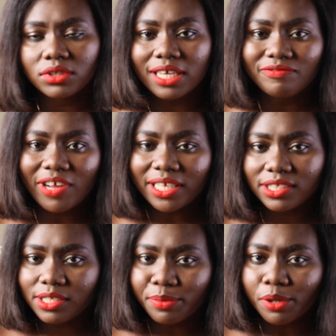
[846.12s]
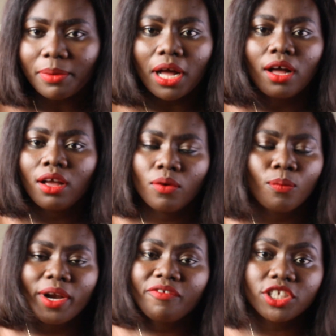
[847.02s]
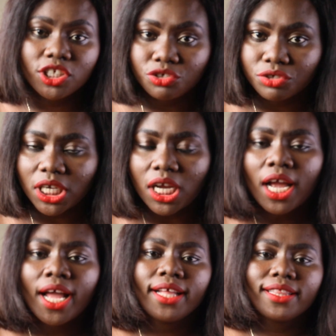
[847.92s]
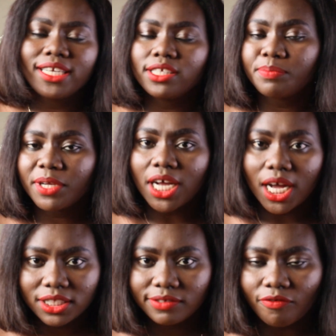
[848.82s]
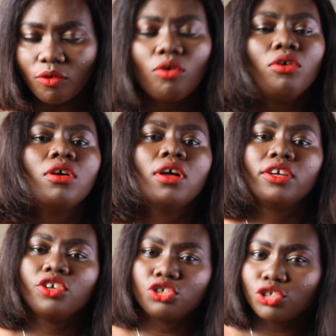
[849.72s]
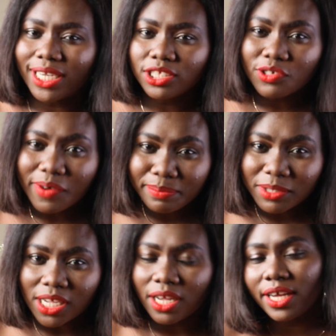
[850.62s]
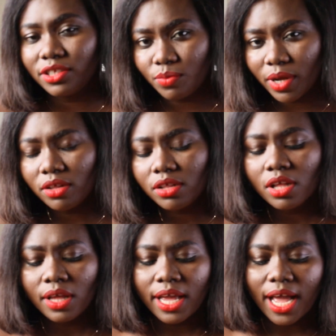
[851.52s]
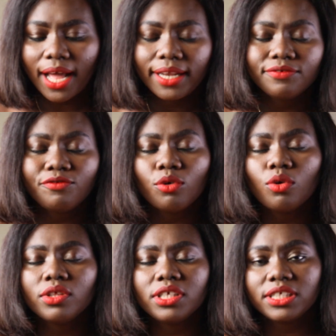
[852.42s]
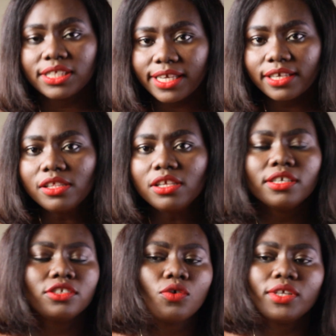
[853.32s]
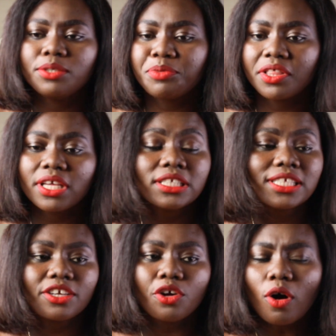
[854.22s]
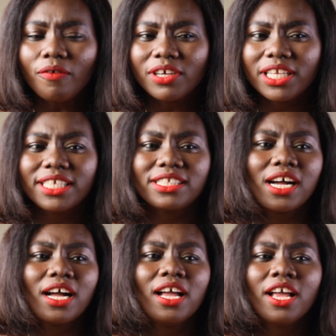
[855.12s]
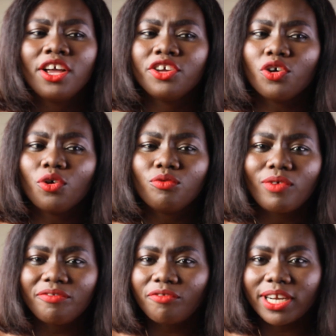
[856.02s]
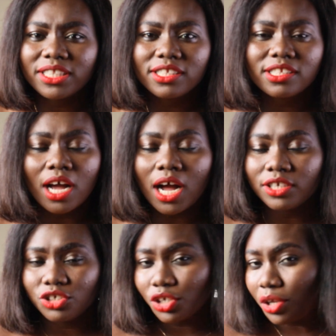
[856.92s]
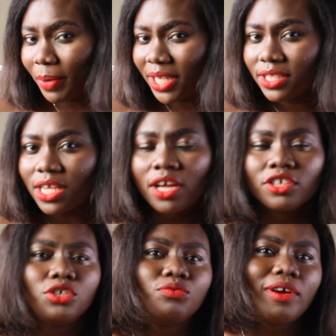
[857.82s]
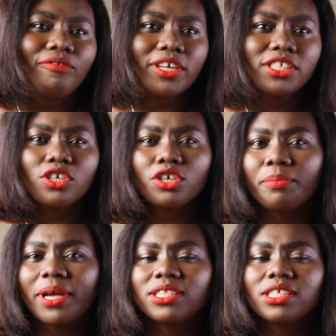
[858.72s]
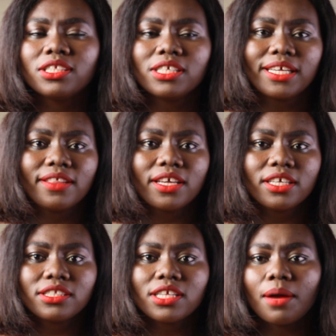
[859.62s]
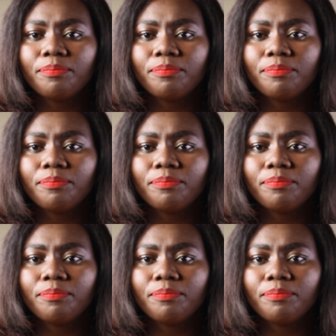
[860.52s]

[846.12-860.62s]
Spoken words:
Advanced Diploma, whatever degree that is being asked for, your transcript as well. And for the skill, it's going to be things like your offer letter, your reference documents. So reference documents is like things